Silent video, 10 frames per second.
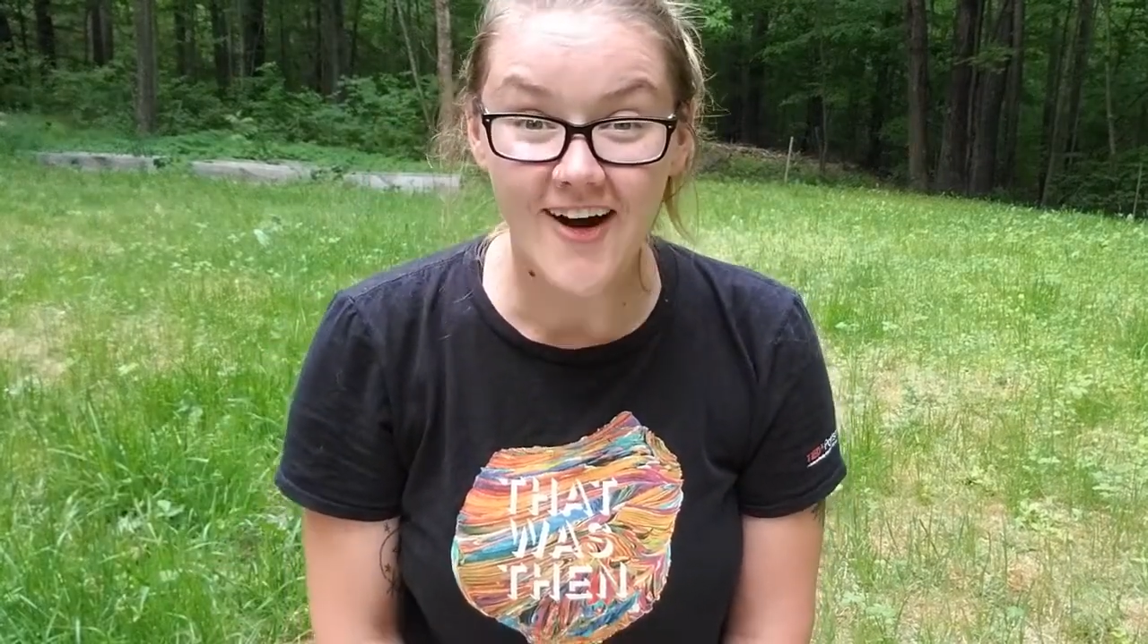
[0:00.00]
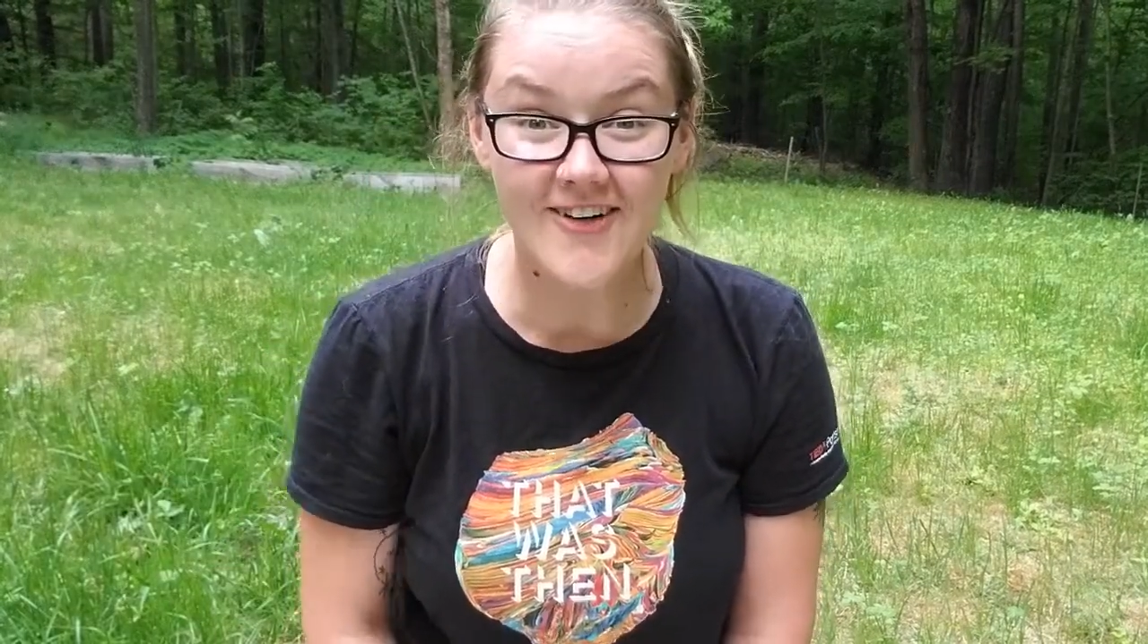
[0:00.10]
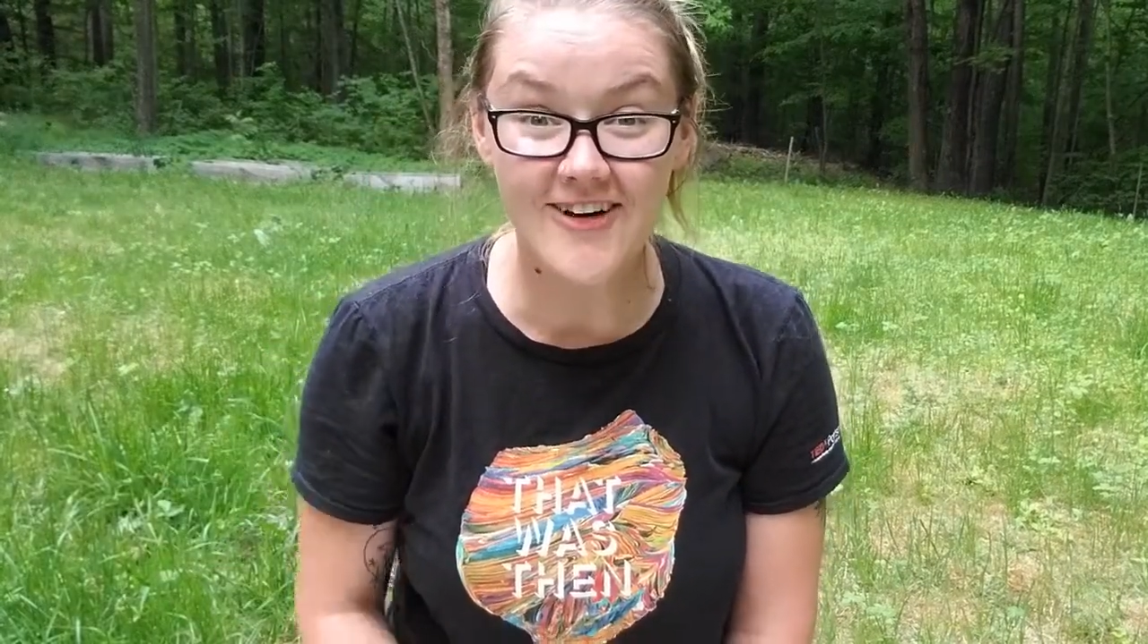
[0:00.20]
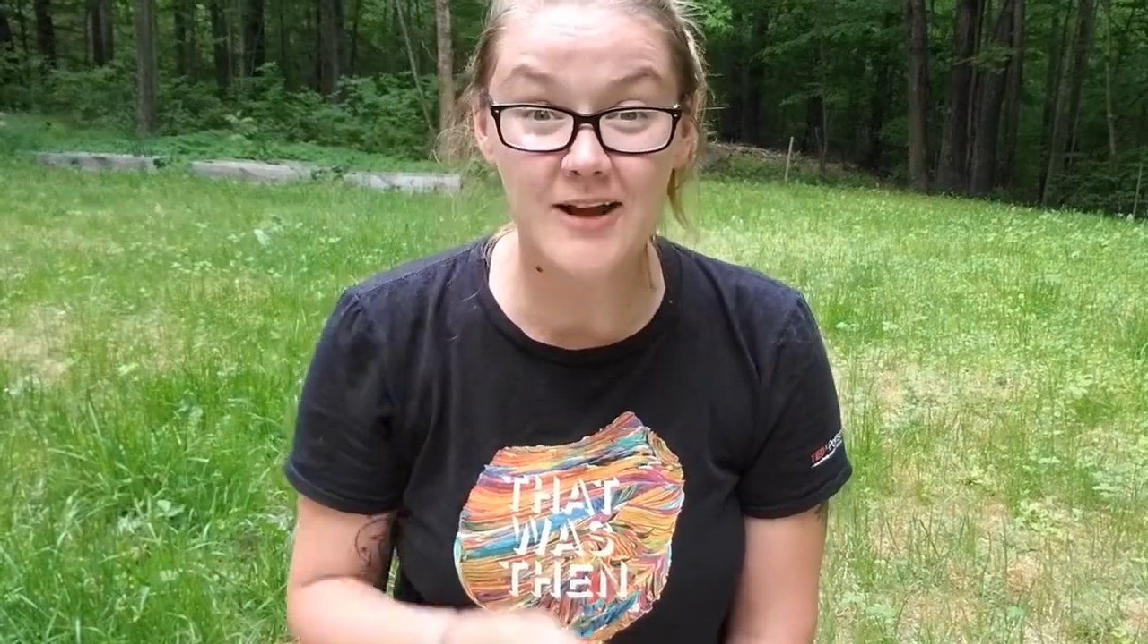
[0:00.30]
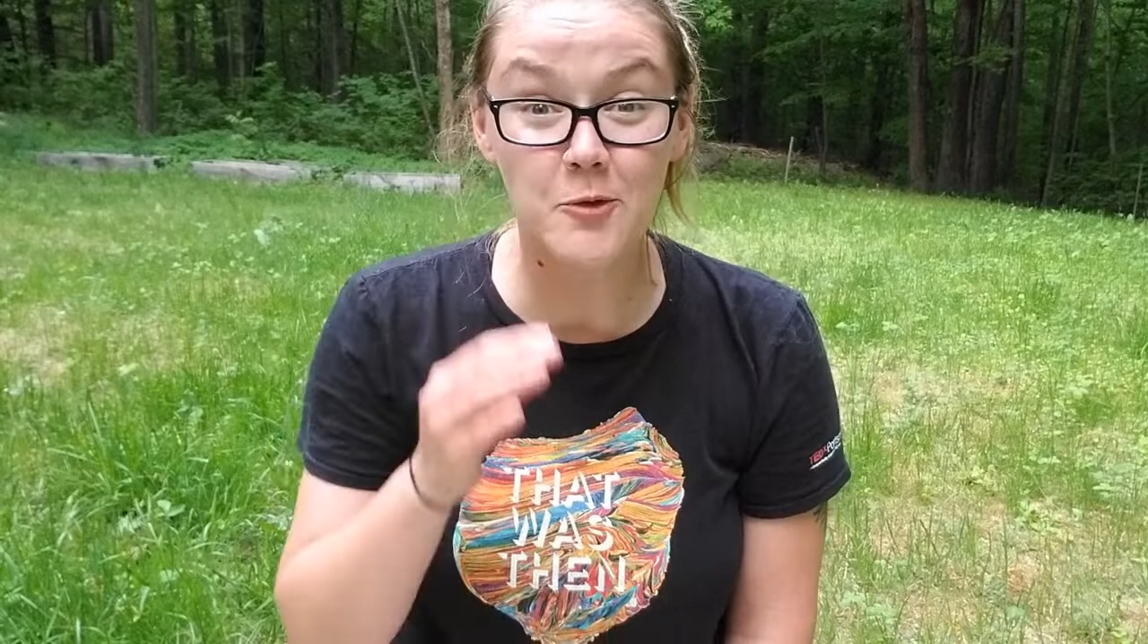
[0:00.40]

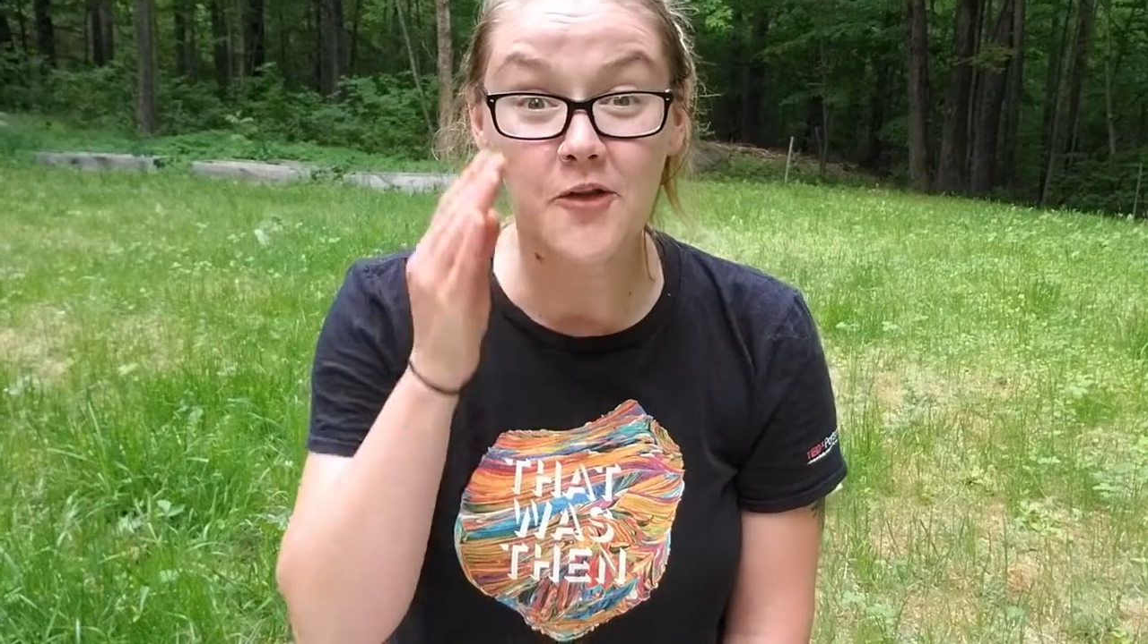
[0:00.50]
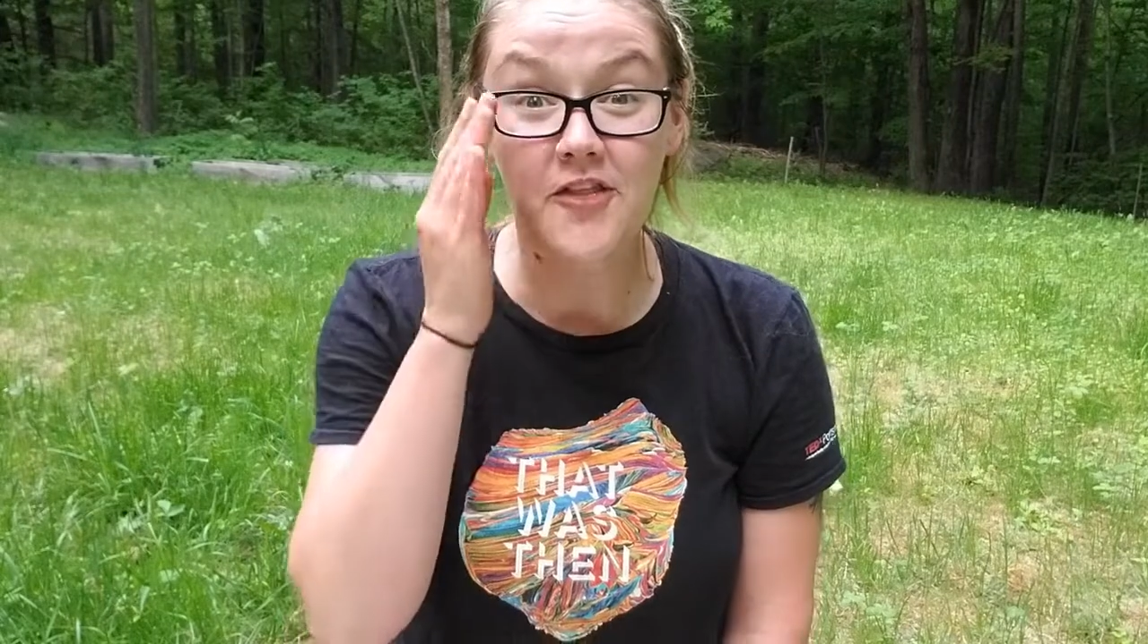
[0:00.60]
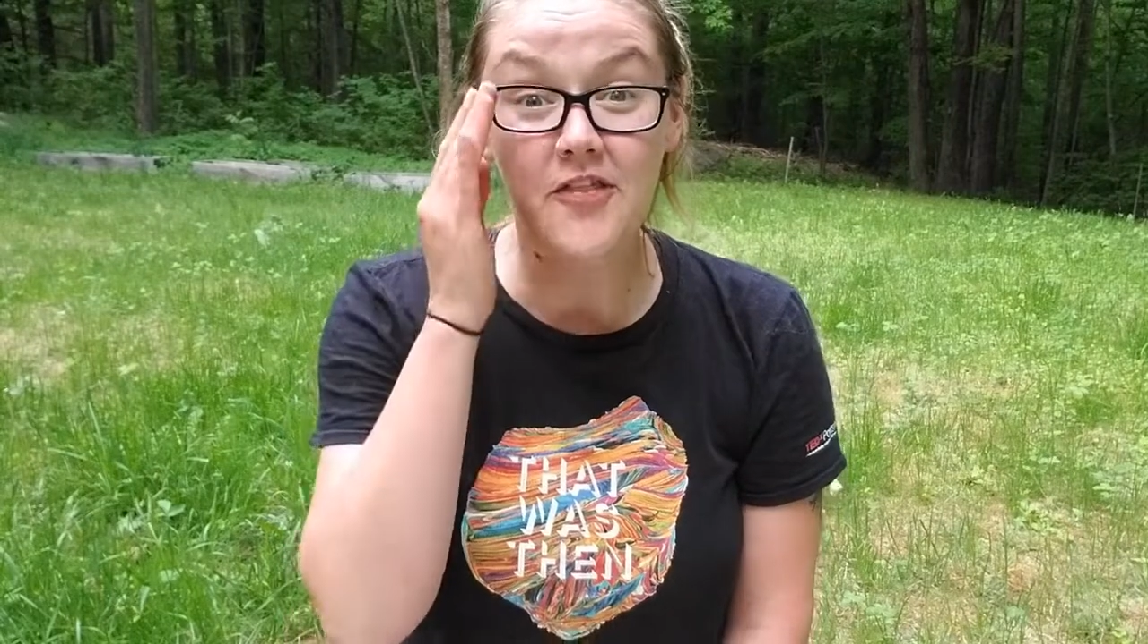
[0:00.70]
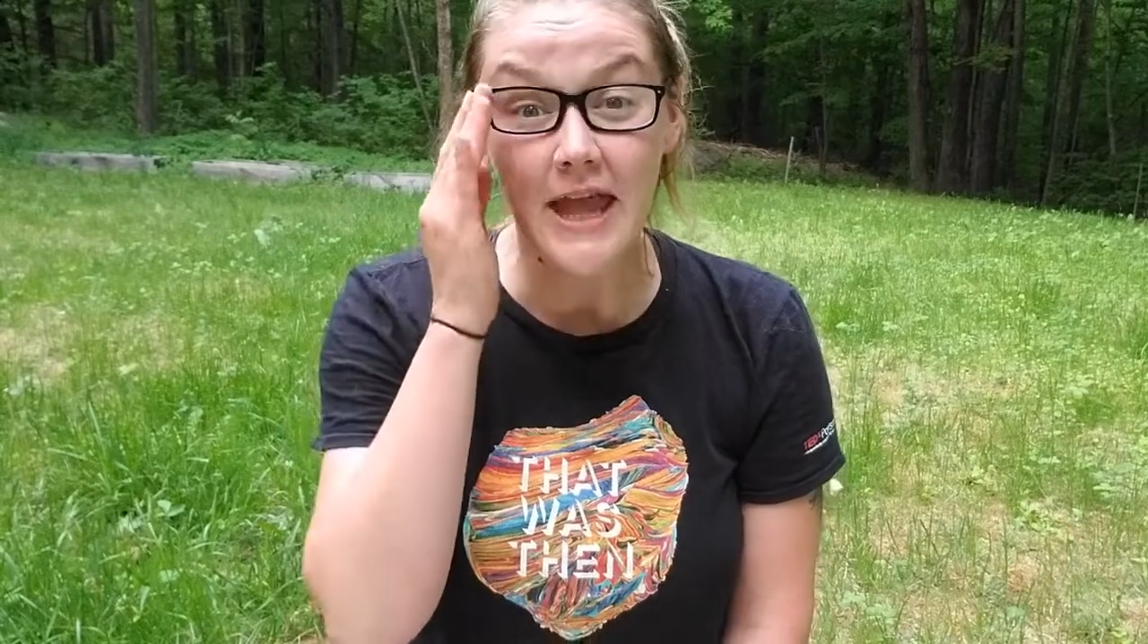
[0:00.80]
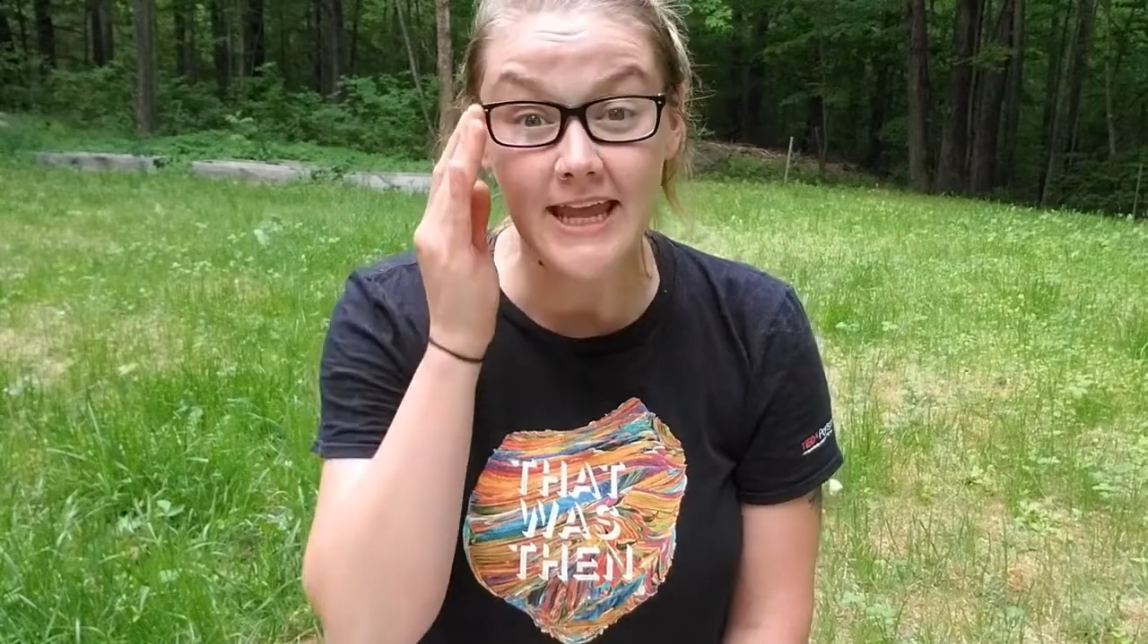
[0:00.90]
All right, well,
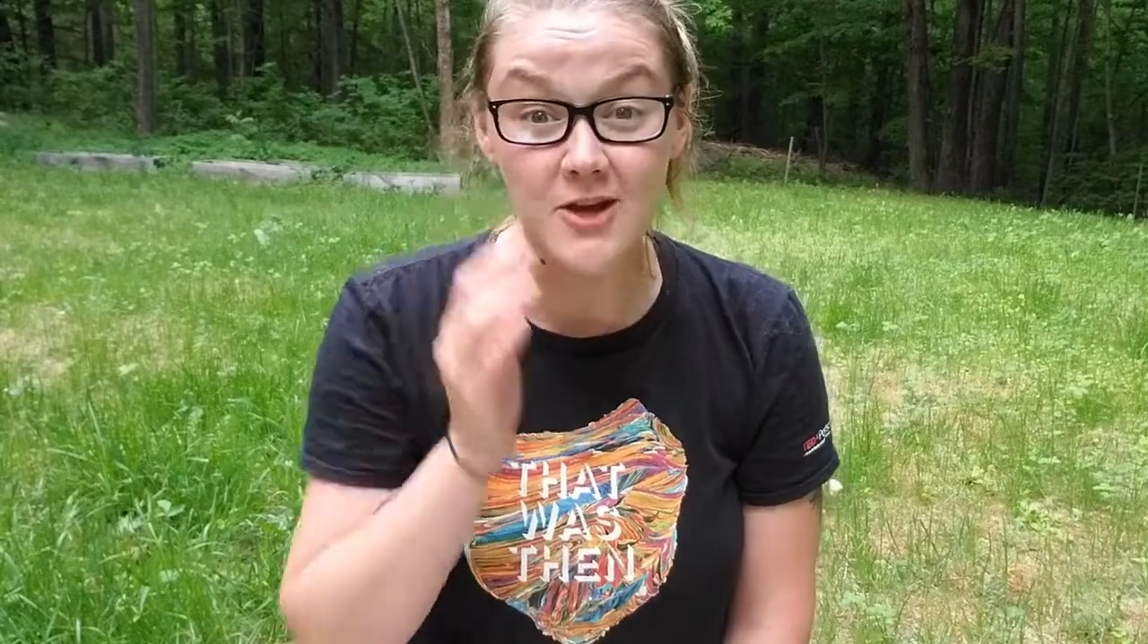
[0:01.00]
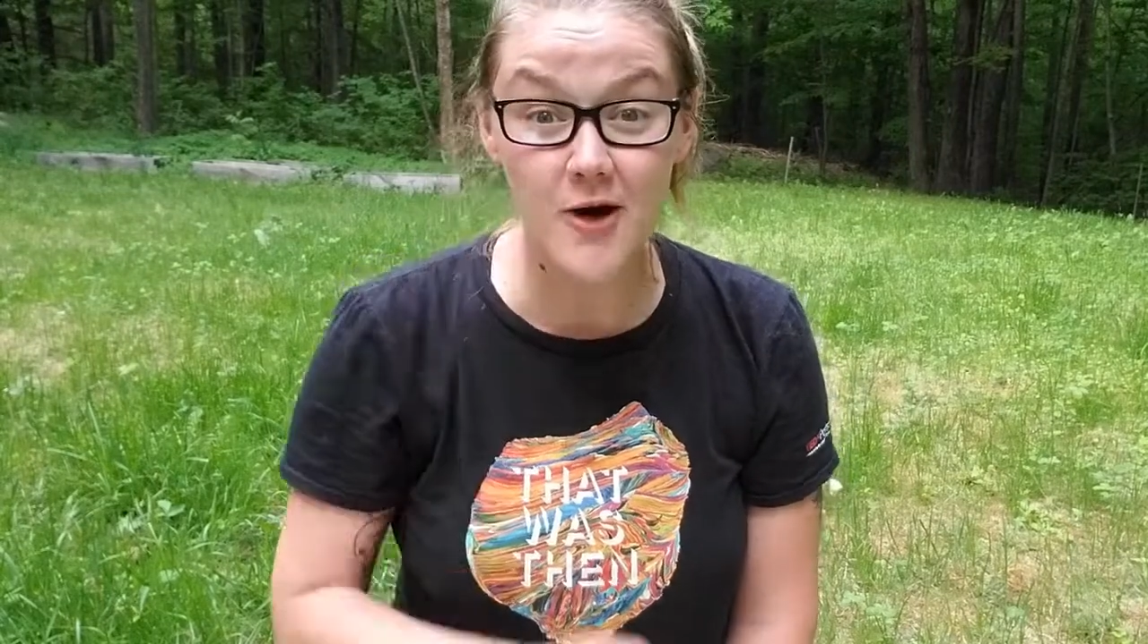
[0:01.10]
thank